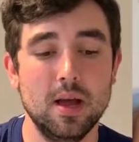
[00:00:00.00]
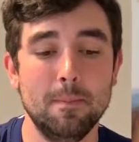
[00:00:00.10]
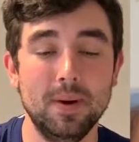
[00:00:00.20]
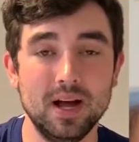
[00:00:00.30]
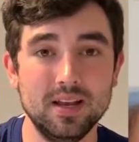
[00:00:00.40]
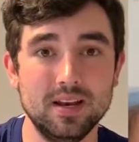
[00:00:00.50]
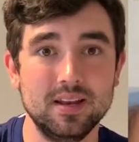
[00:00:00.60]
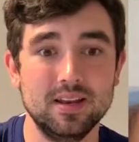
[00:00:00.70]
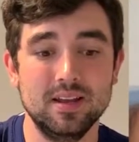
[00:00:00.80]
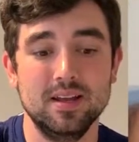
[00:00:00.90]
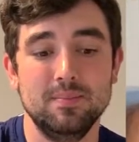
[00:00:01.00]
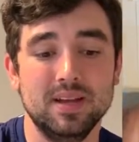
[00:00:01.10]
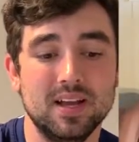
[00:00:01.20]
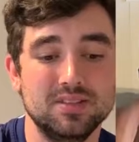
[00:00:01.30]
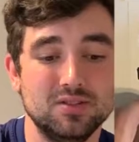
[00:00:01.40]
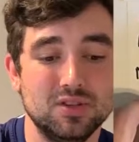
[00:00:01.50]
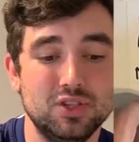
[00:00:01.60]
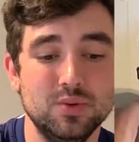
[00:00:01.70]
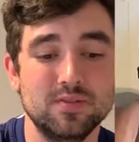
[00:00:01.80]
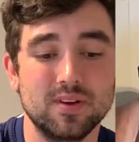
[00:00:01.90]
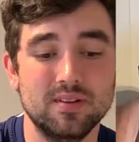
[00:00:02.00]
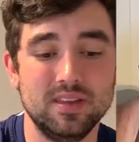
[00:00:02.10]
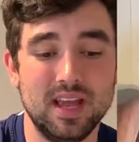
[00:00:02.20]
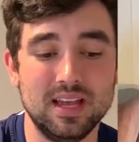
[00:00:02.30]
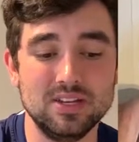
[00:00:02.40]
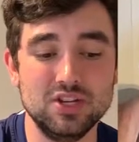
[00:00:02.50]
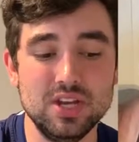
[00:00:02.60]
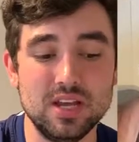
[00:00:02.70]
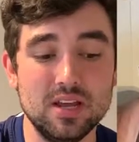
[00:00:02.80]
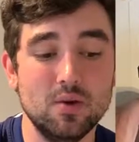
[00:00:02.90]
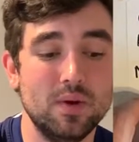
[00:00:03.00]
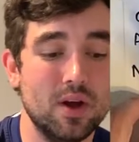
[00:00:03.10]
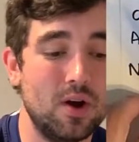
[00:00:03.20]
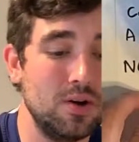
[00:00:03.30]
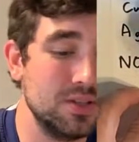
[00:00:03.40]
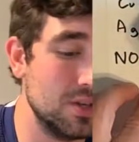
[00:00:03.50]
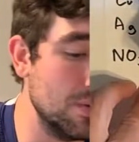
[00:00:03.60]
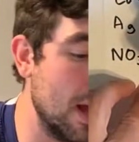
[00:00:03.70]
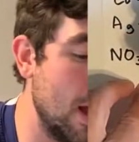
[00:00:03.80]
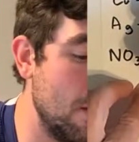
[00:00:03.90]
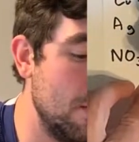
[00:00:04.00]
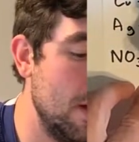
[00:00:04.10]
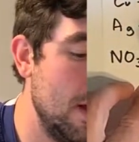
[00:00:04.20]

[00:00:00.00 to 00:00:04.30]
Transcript: but because there's a 2 in front of the Ag, we also now